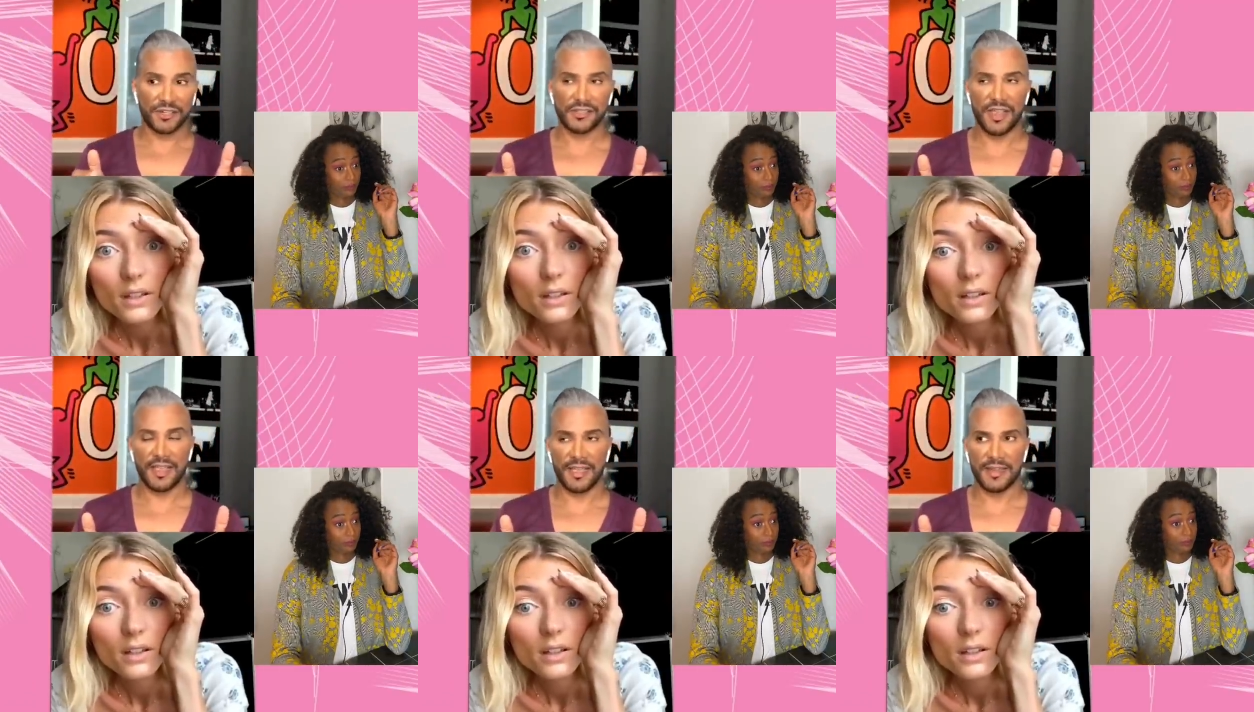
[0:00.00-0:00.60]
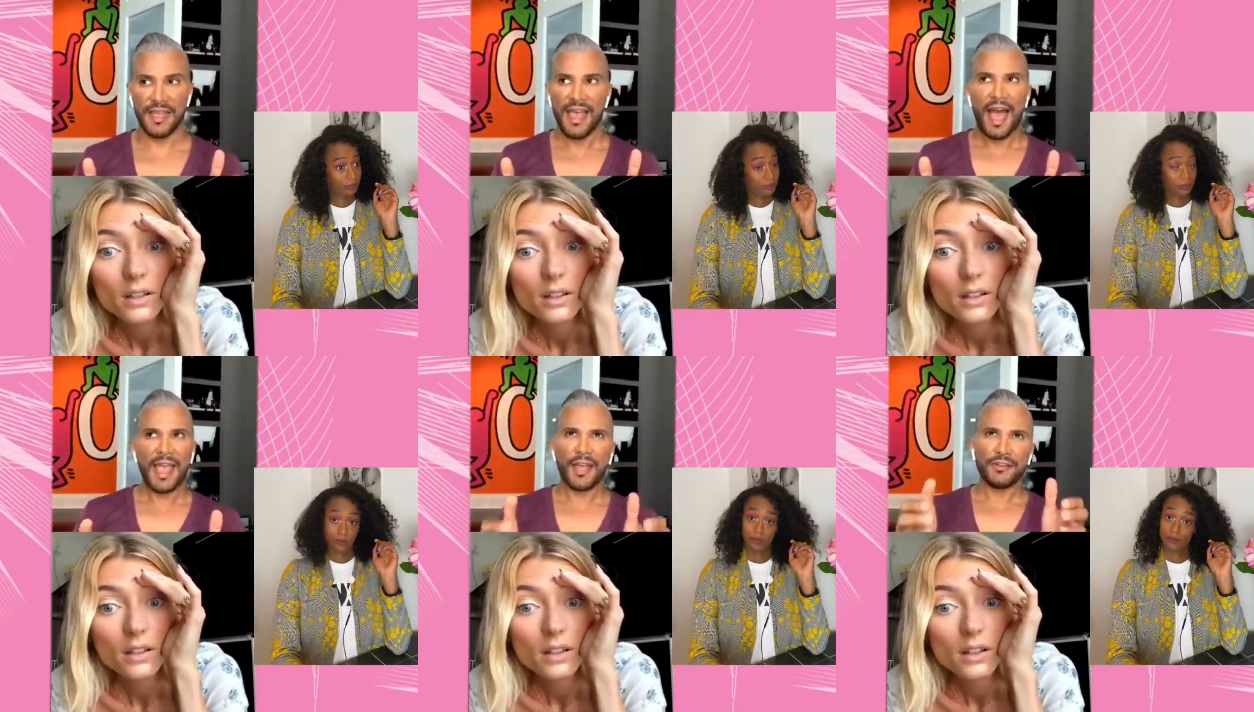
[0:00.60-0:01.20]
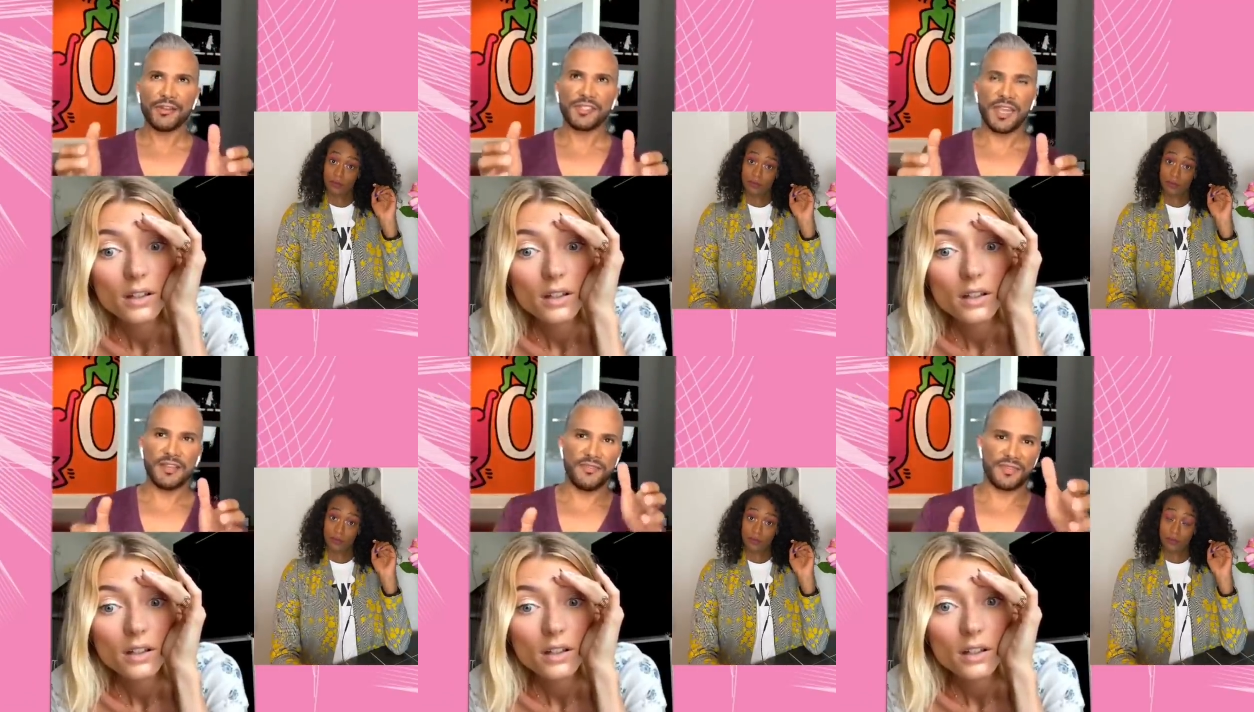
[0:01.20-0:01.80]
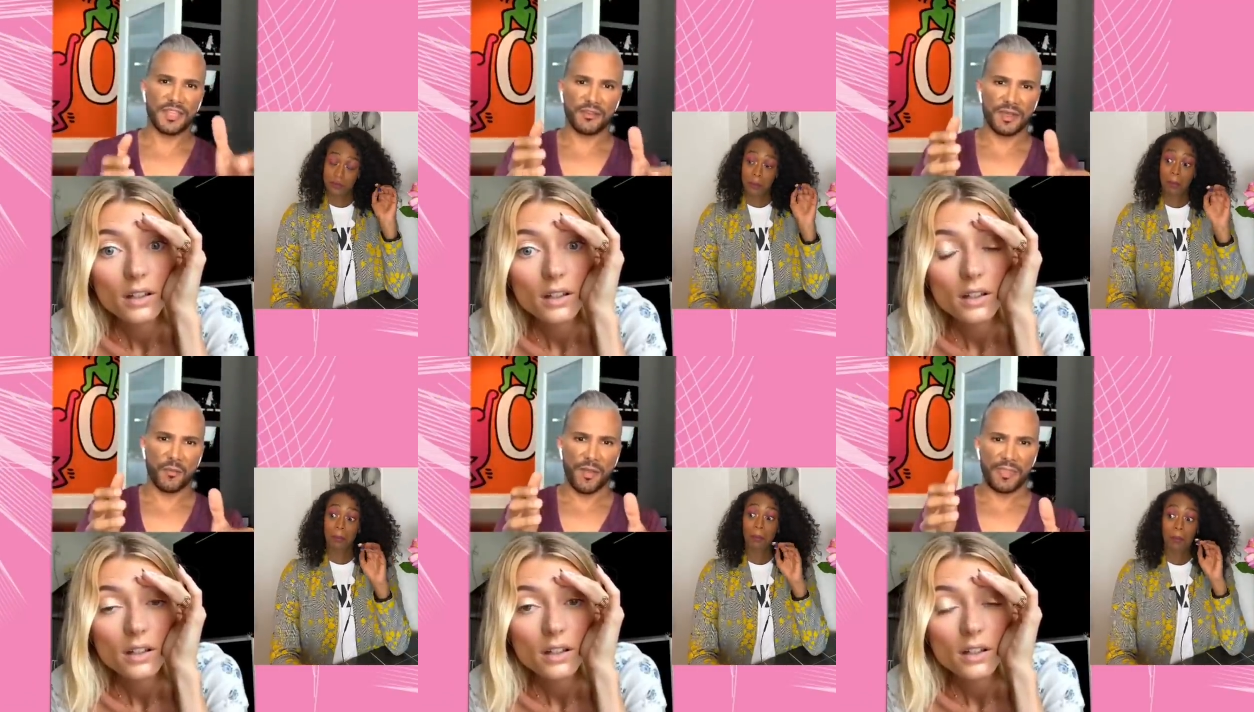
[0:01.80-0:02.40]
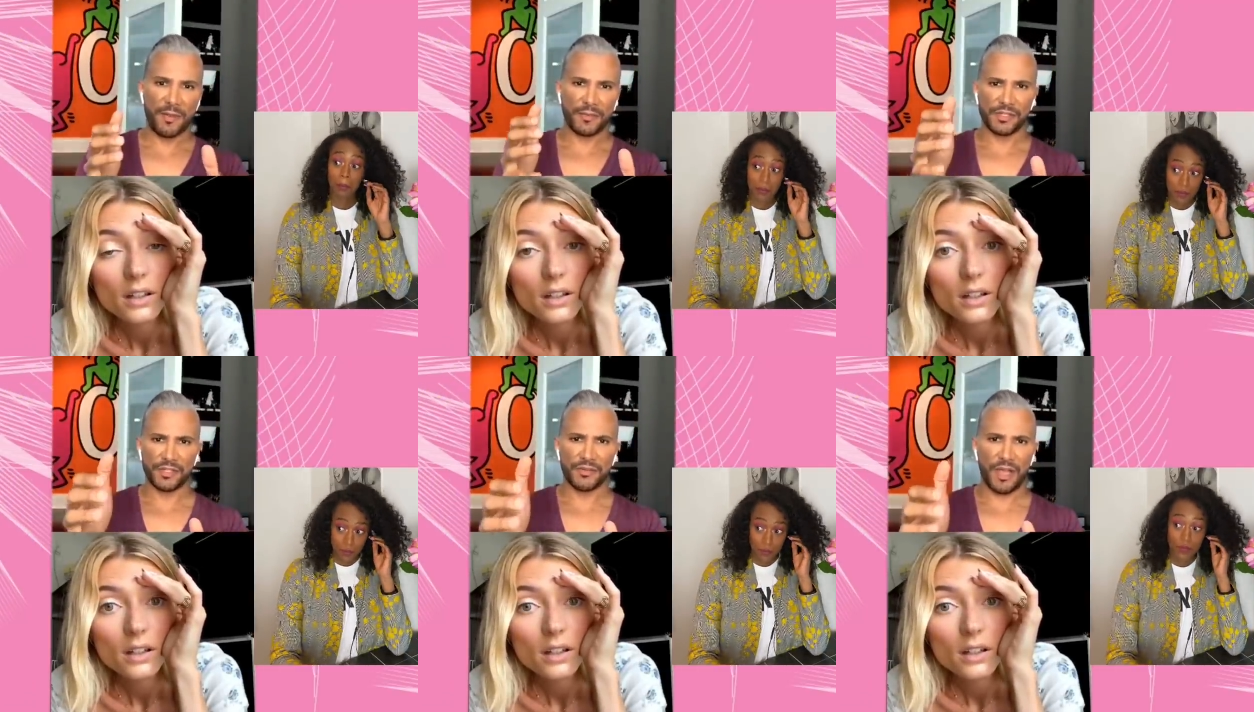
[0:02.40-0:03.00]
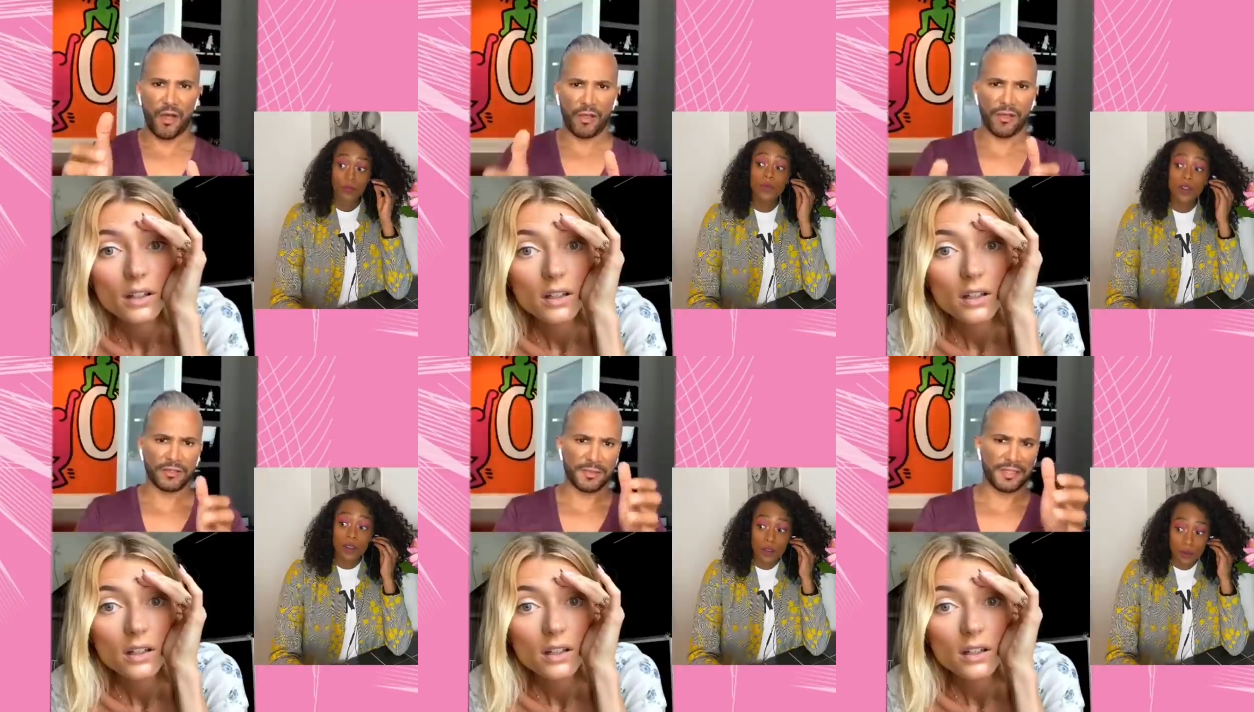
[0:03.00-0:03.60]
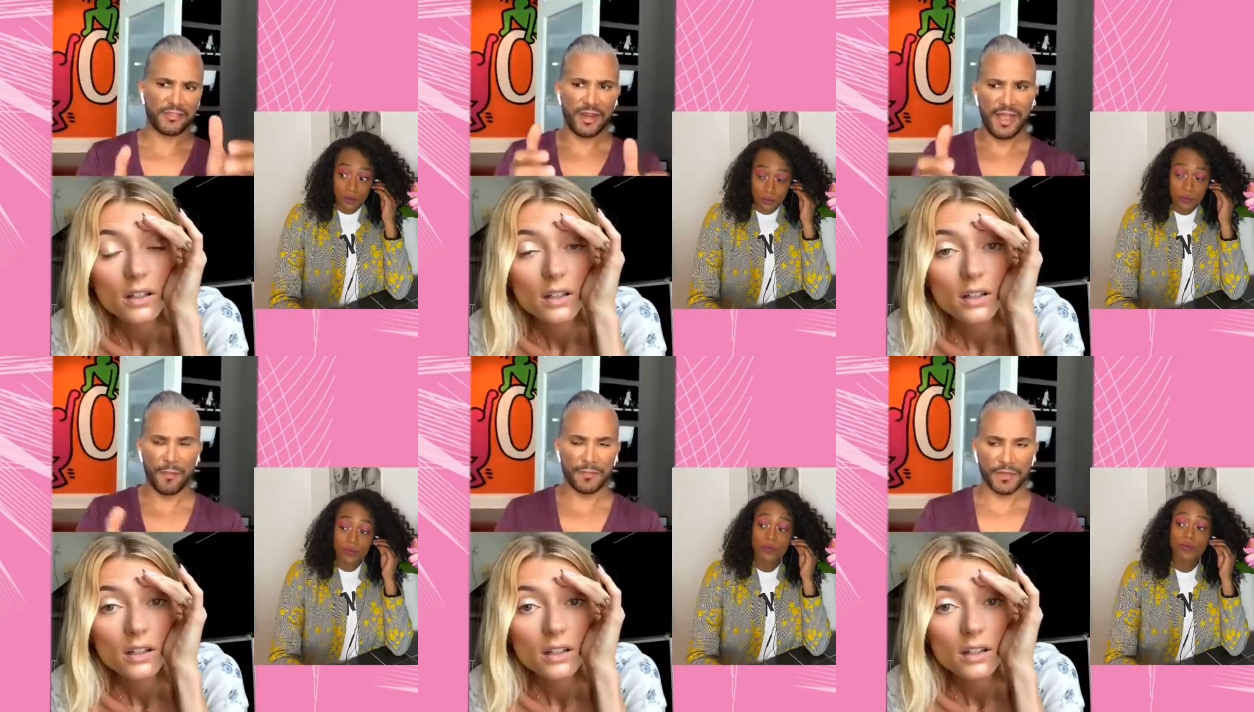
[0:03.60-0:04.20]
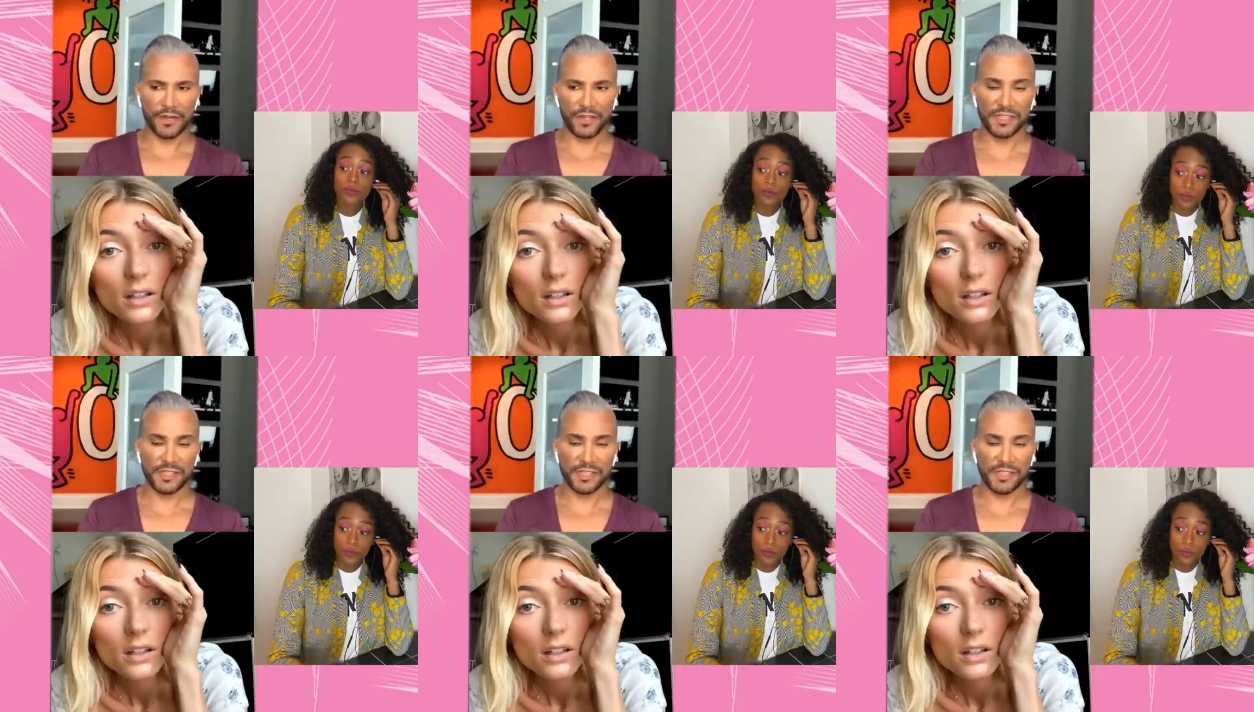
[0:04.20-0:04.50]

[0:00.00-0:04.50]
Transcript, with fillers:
Speaker 1: And I understand in theory what that would do to ultimately try and help the girls,